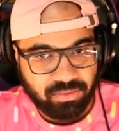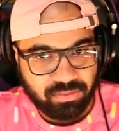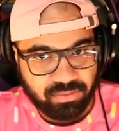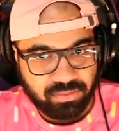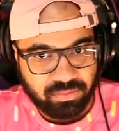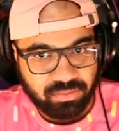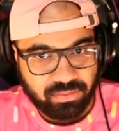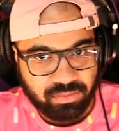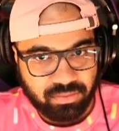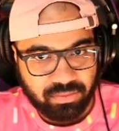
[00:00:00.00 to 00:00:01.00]

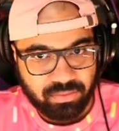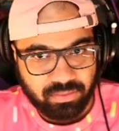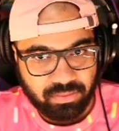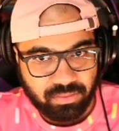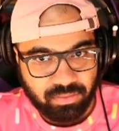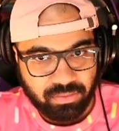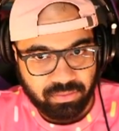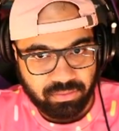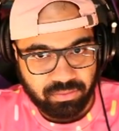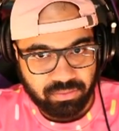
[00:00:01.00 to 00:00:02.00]

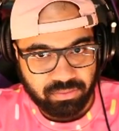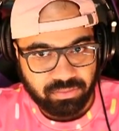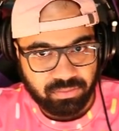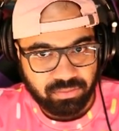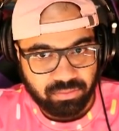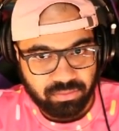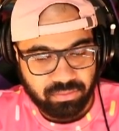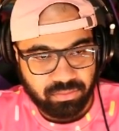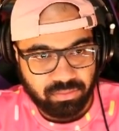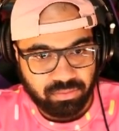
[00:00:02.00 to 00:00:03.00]
(silent)